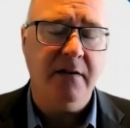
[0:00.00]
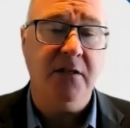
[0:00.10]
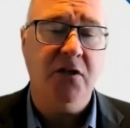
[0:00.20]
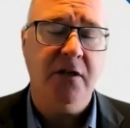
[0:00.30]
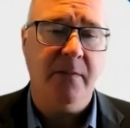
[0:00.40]
The
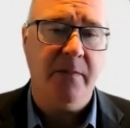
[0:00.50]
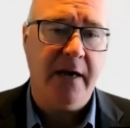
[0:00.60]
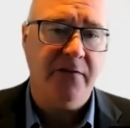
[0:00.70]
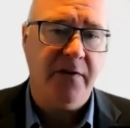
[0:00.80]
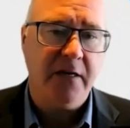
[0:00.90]
chip
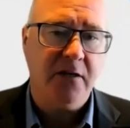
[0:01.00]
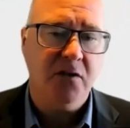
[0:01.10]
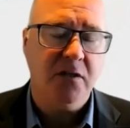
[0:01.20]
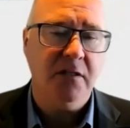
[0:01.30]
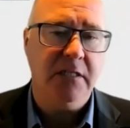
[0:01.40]

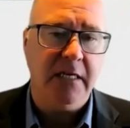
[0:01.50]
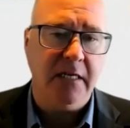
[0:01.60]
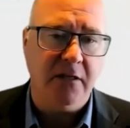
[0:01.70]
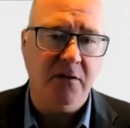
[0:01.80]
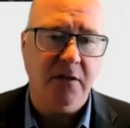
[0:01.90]
manufacturers
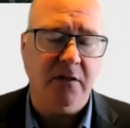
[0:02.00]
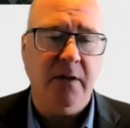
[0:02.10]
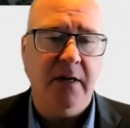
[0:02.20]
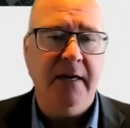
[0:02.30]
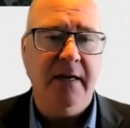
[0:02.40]
continue to